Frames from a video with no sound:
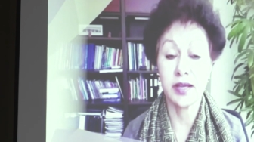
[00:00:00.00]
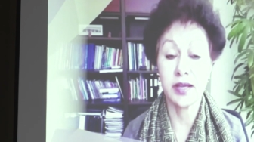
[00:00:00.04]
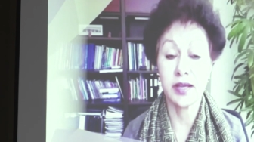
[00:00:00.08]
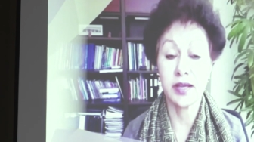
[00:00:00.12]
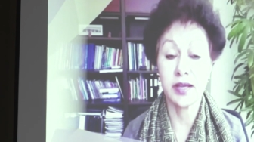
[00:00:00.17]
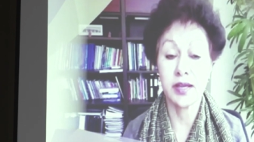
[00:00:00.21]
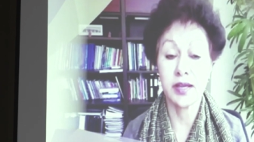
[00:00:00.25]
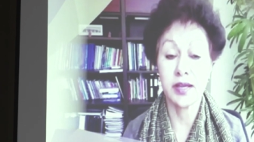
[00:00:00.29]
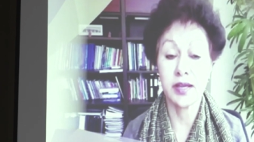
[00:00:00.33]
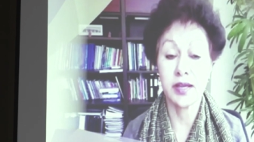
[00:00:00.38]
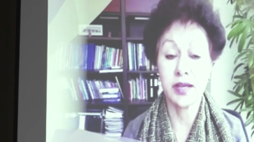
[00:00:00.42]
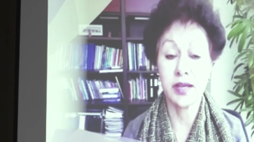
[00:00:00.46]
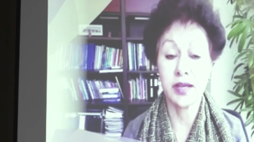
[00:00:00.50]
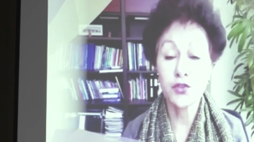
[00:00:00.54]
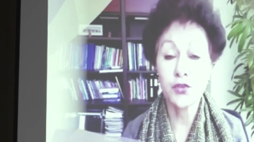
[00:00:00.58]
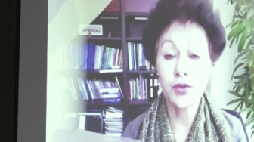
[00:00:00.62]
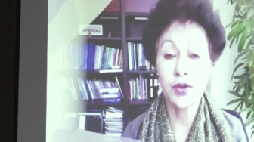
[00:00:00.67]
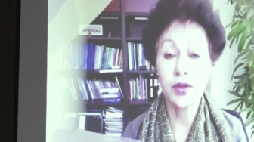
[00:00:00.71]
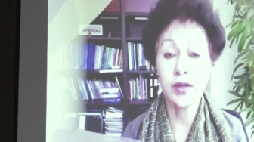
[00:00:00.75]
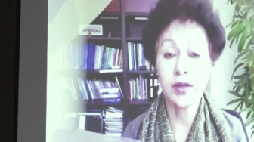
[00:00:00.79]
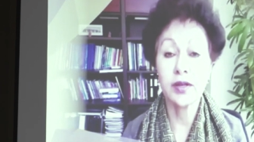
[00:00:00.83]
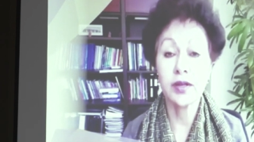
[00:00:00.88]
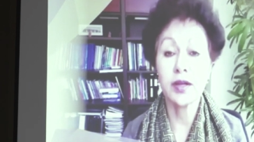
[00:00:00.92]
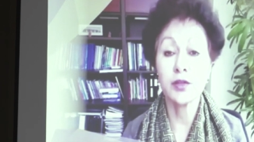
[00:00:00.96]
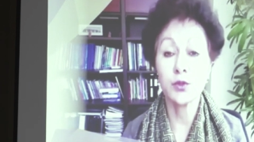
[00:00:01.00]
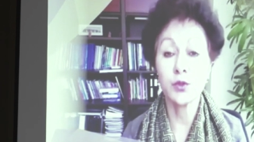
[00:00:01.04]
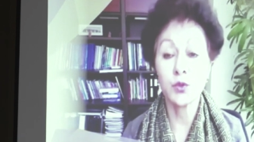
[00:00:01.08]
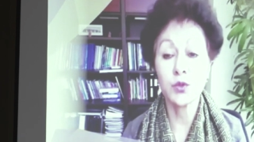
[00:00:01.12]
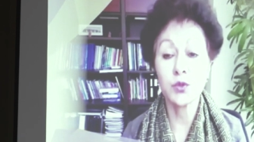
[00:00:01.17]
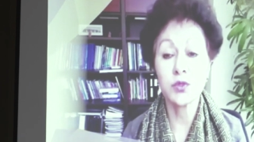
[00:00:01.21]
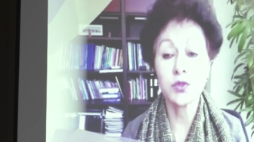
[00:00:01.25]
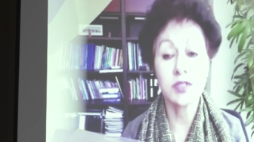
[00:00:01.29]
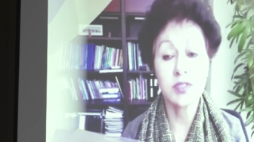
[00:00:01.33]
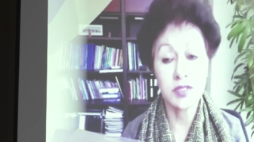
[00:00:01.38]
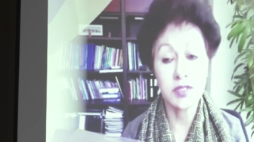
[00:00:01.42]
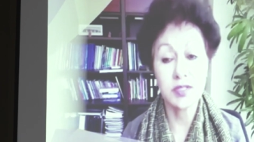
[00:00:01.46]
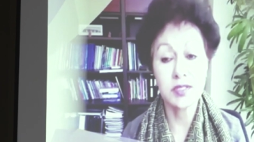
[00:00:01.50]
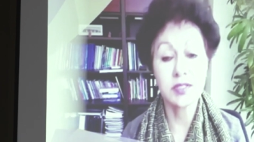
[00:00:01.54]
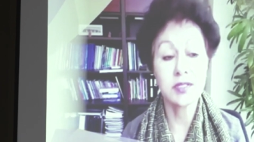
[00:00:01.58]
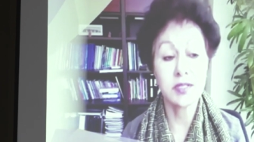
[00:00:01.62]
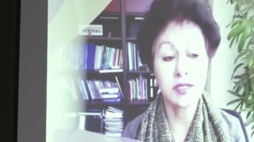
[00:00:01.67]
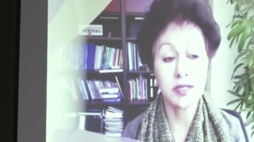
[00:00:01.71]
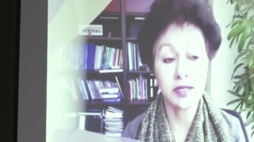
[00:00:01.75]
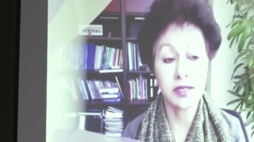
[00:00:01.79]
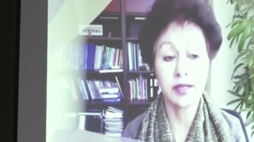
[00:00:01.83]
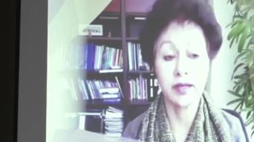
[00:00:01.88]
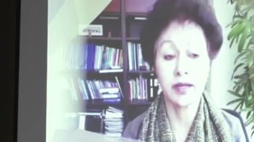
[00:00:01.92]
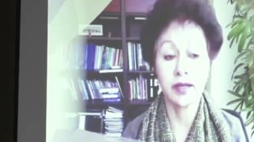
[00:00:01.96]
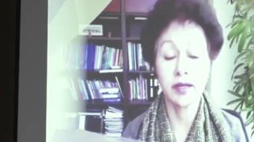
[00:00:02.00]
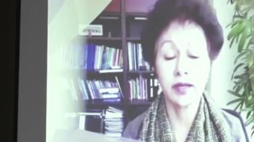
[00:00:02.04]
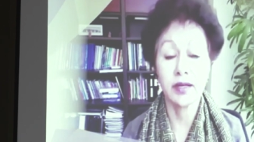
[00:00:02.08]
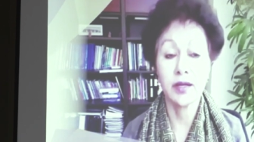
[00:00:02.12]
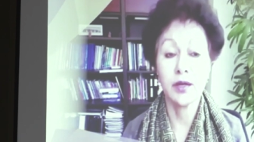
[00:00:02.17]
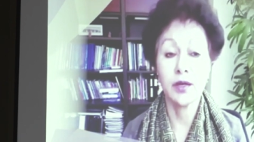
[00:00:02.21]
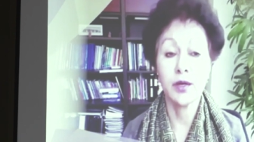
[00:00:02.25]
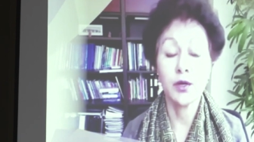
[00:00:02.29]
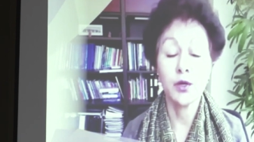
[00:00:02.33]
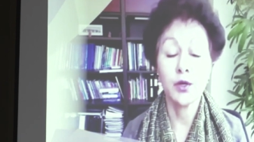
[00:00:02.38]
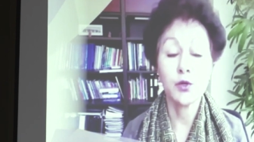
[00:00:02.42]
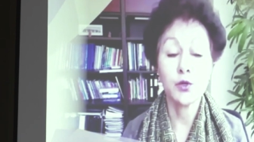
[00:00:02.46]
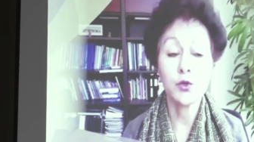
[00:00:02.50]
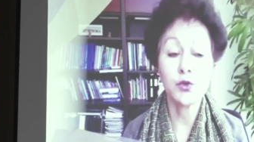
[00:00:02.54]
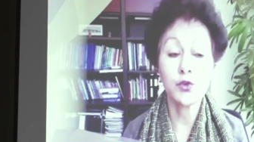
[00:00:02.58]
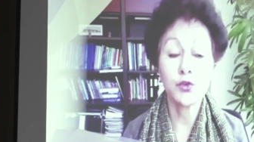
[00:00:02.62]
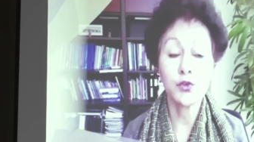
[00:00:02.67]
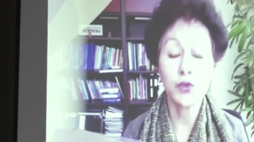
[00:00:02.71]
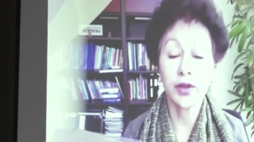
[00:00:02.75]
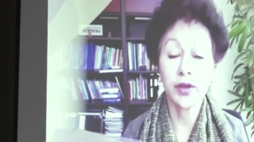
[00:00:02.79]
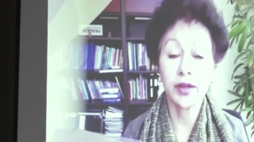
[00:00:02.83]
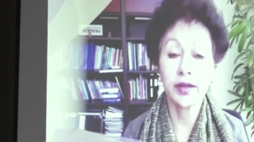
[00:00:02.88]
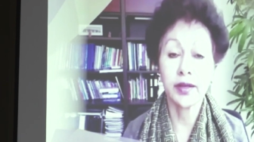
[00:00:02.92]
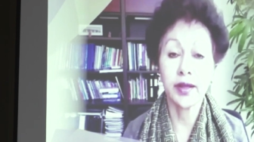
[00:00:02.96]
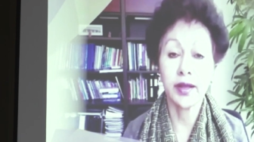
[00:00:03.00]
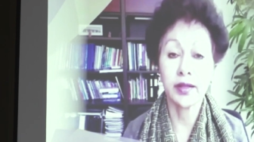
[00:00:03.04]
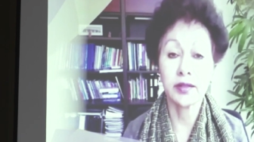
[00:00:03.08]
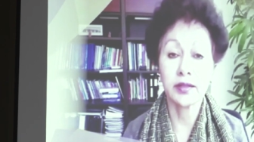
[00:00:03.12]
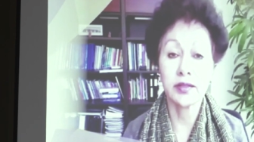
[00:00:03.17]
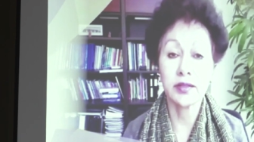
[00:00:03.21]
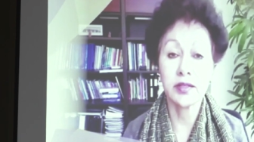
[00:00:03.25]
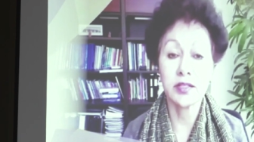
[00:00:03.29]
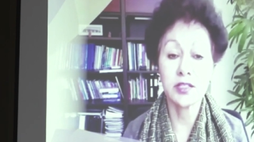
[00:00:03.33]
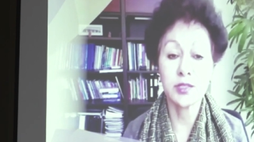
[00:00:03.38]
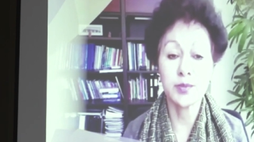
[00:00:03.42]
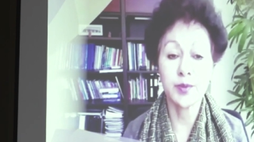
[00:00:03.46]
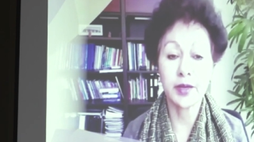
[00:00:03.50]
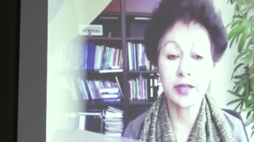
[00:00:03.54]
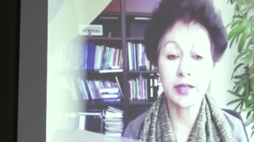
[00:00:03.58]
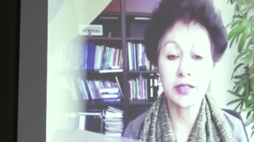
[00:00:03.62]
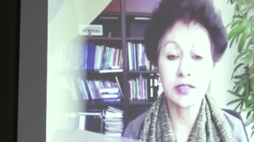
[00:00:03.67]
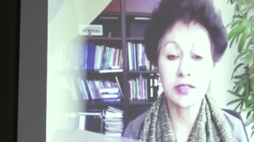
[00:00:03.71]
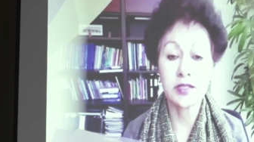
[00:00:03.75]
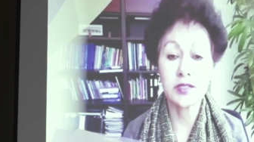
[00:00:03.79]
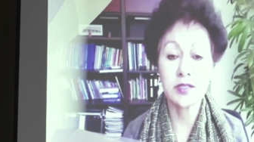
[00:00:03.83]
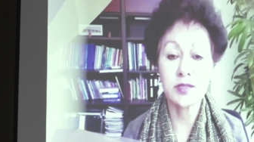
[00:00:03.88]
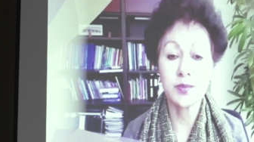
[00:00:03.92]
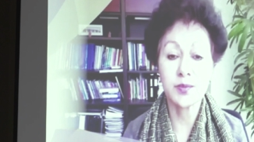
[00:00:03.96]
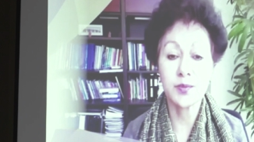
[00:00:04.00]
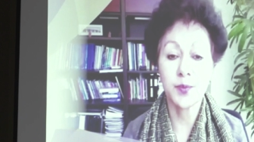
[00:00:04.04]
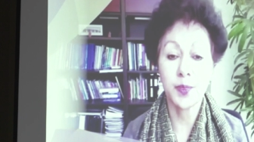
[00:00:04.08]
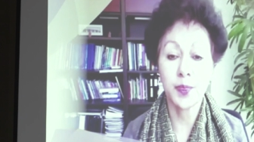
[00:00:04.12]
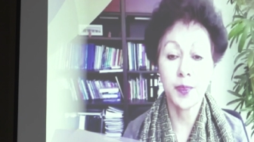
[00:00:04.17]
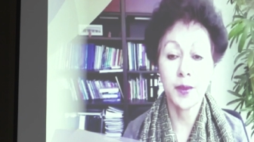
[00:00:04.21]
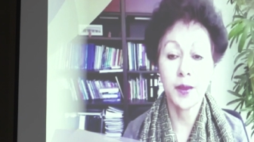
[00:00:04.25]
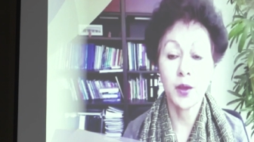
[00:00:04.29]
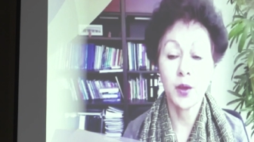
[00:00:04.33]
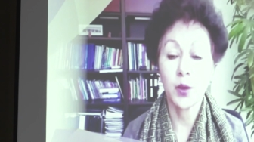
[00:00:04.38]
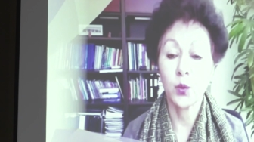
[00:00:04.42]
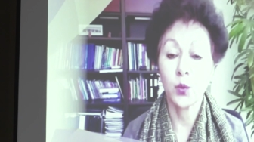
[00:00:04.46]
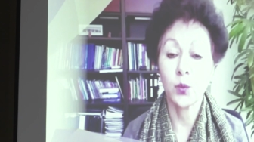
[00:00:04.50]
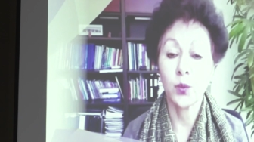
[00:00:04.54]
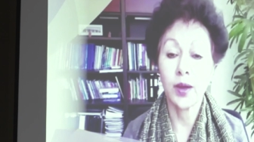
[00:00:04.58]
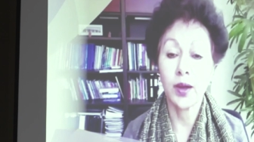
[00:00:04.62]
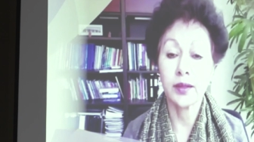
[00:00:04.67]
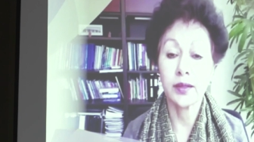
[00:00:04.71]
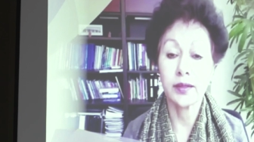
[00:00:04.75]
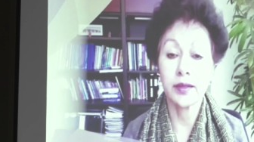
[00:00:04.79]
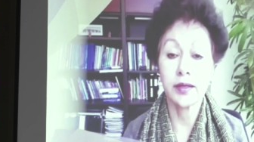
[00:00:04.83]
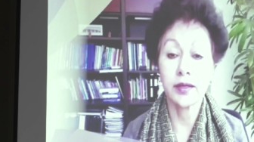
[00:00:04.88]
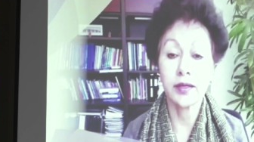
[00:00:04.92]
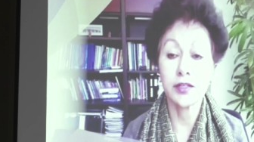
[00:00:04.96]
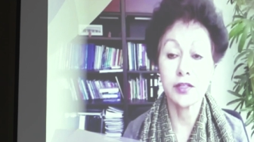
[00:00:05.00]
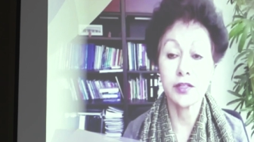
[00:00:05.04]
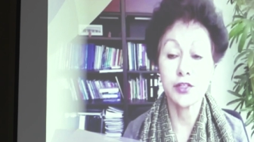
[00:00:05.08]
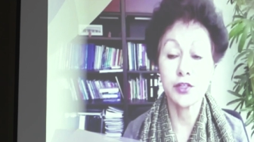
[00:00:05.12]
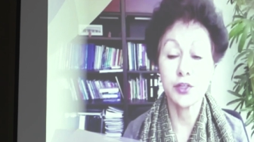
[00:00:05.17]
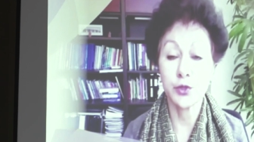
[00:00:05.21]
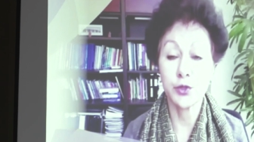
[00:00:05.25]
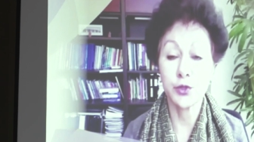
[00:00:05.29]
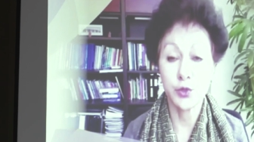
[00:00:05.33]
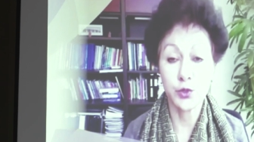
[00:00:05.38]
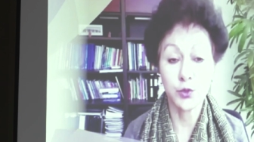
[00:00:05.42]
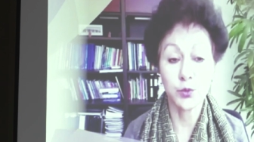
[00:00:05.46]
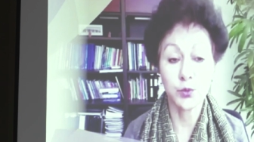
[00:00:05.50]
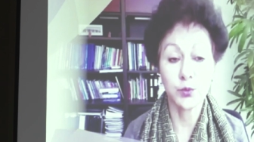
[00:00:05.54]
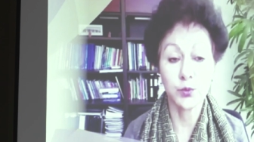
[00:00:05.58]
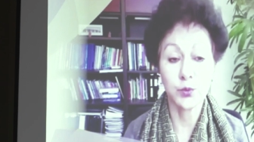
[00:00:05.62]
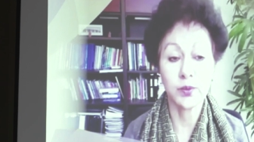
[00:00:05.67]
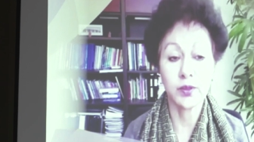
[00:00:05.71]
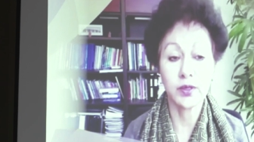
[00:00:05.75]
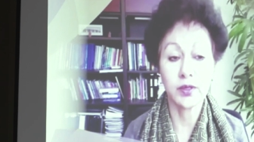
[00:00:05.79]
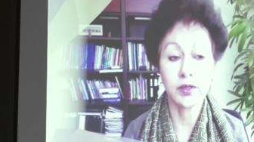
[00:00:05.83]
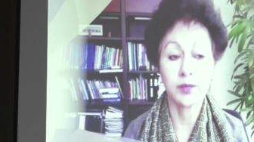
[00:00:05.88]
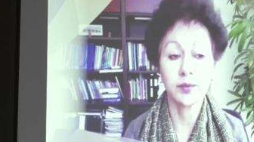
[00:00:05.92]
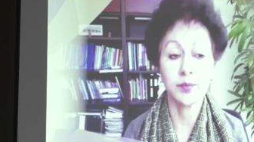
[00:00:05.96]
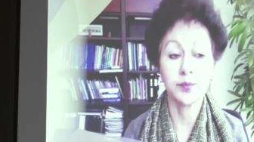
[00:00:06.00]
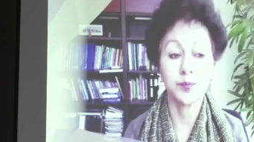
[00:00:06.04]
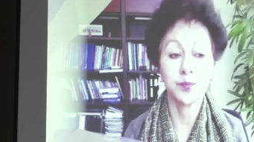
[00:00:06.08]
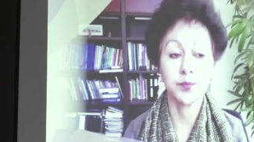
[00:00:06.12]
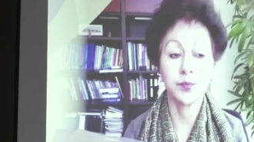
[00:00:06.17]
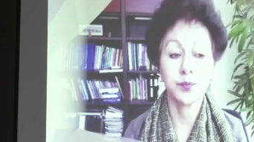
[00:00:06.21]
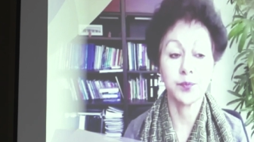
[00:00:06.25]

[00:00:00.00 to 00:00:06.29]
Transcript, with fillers: Australia used distance learning to train health inspectors while they continued to work.